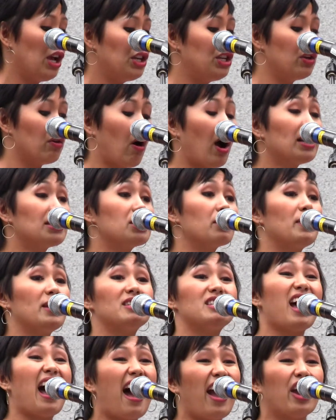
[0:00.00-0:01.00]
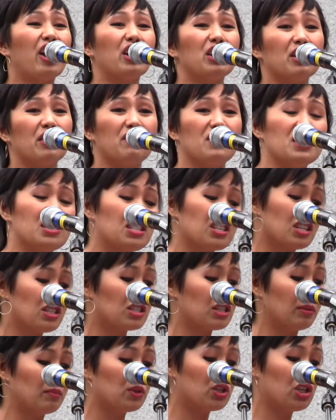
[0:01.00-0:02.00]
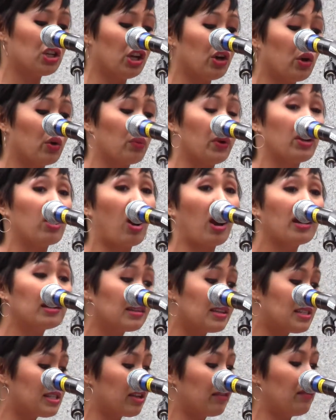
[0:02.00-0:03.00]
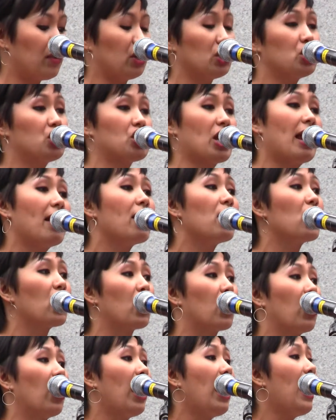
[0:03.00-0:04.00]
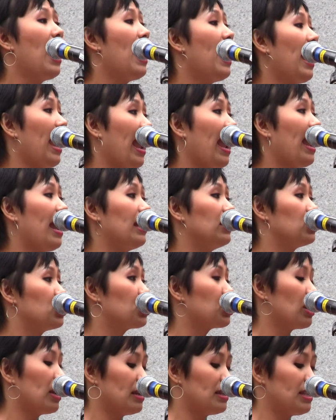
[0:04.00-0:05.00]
You ought to be tired of the system too, regardless of your gender, age,